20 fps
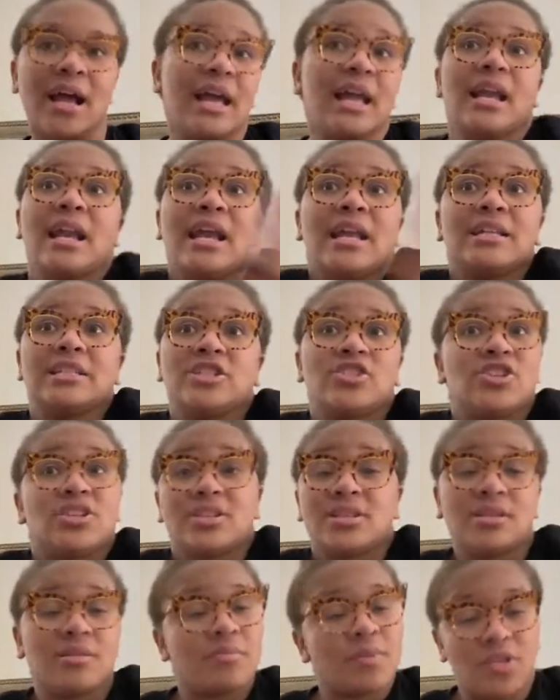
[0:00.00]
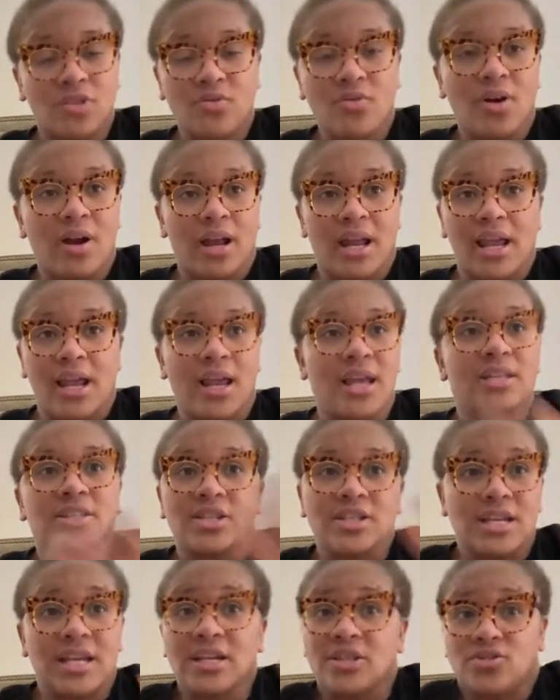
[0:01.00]
And it's just the majority.
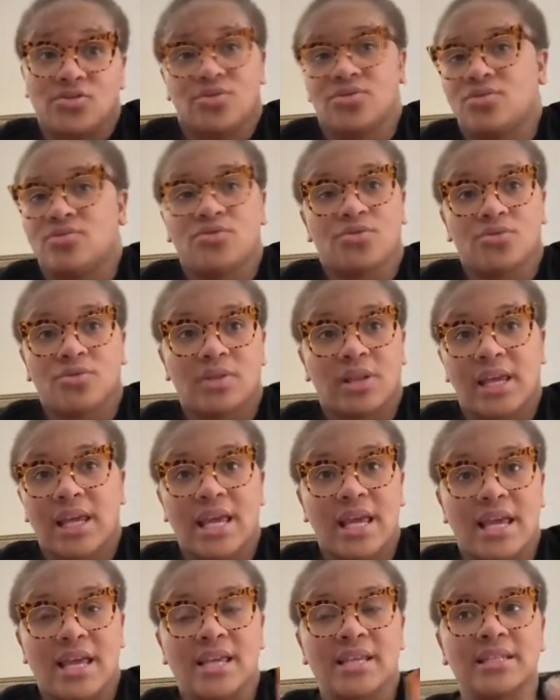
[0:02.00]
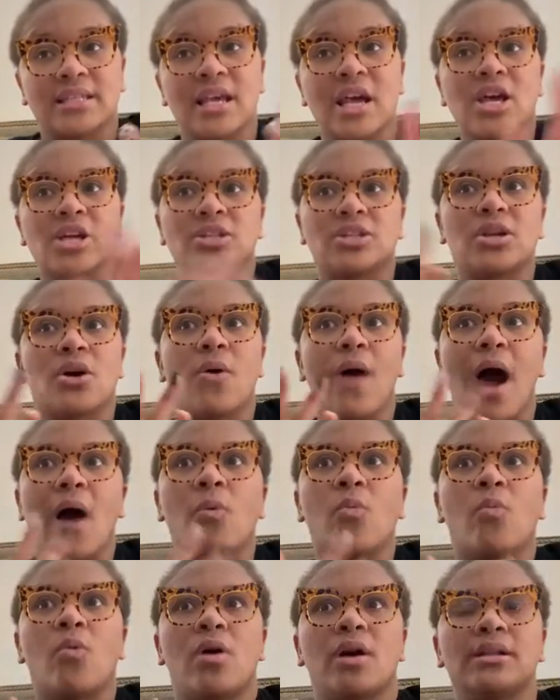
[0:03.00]
It truly is. So I
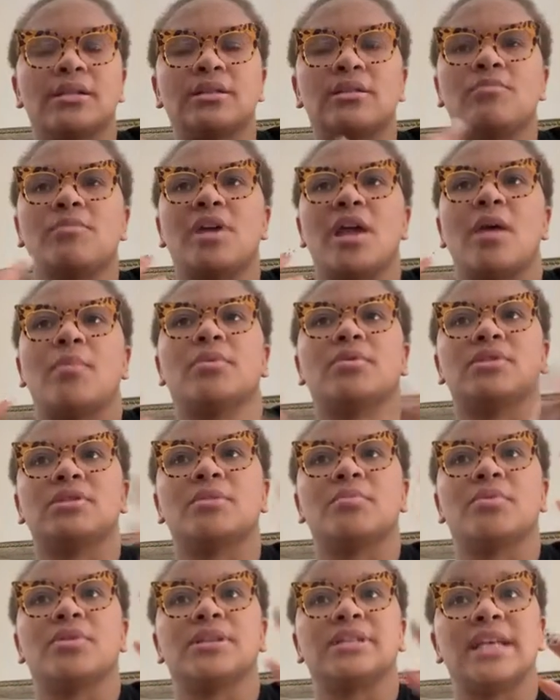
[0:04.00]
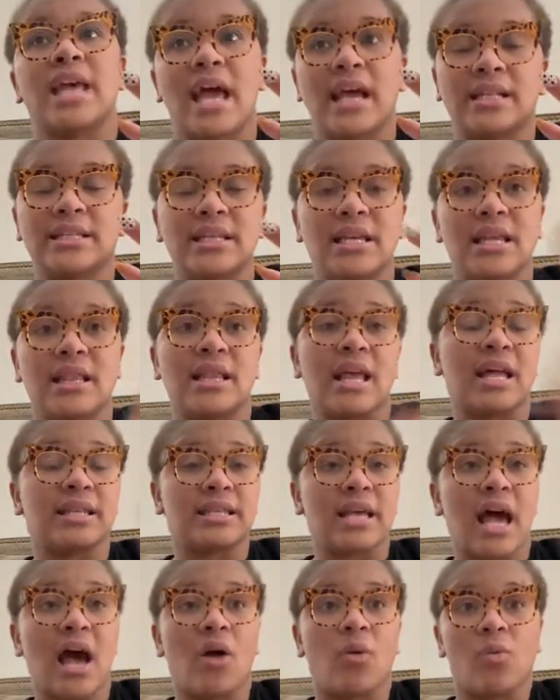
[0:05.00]
want to be able to protect it.
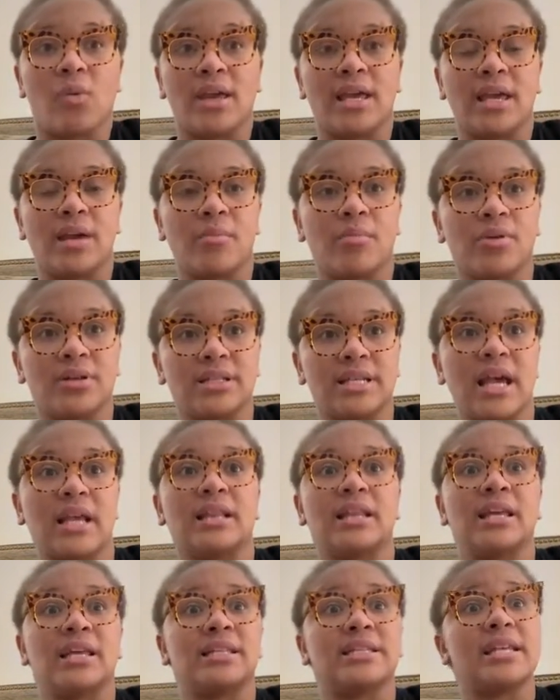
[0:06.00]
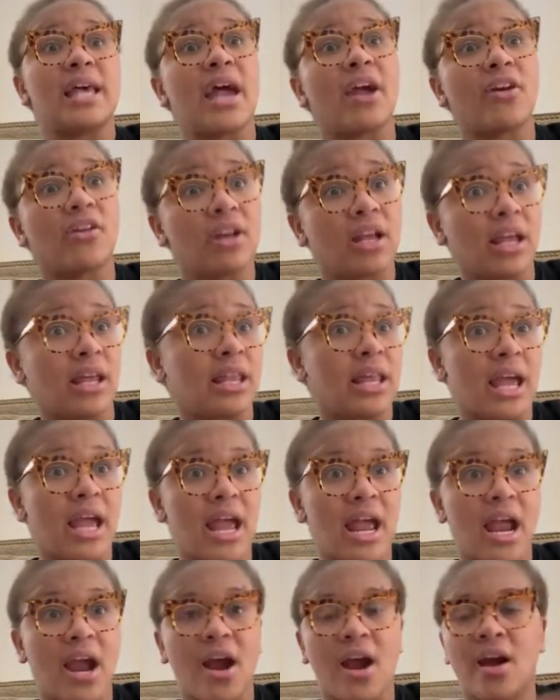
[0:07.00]
That's how we can protect the integrity of the
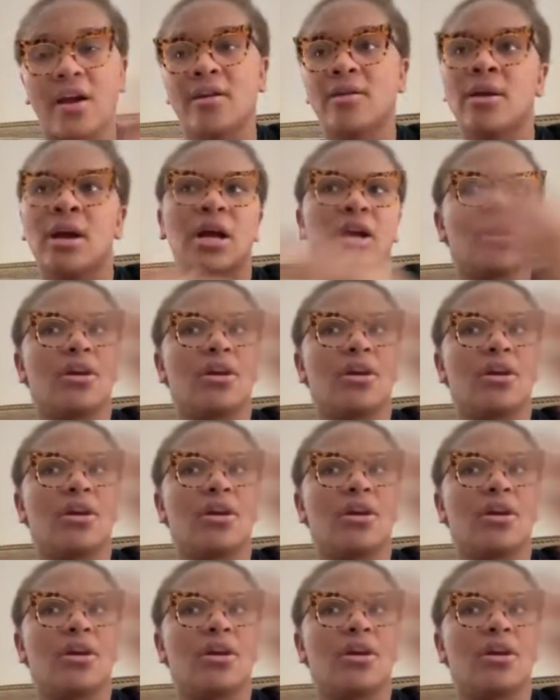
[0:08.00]
hair.